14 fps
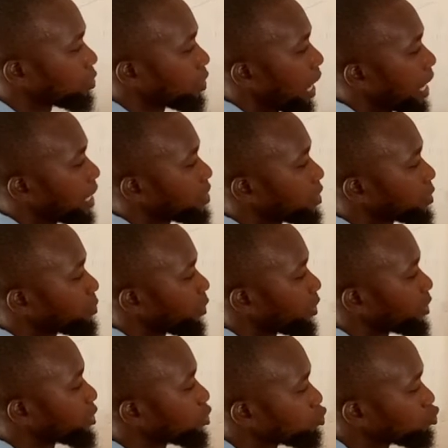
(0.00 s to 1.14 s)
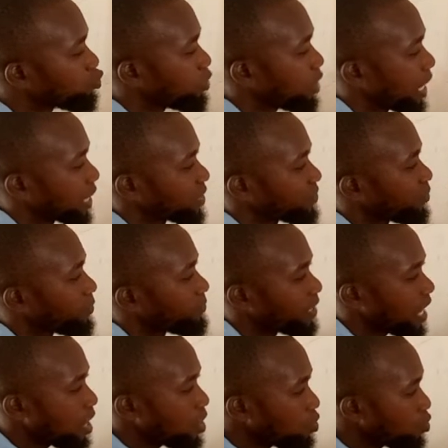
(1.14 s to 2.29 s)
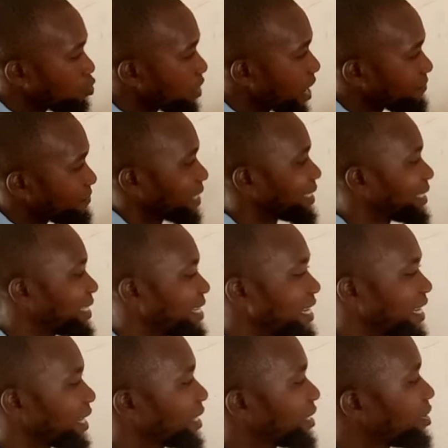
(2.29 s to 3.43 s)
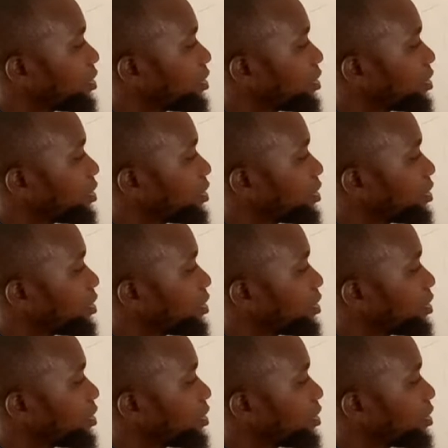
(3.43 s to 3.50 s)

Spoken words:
at this point, two lines form the angle we have at D here.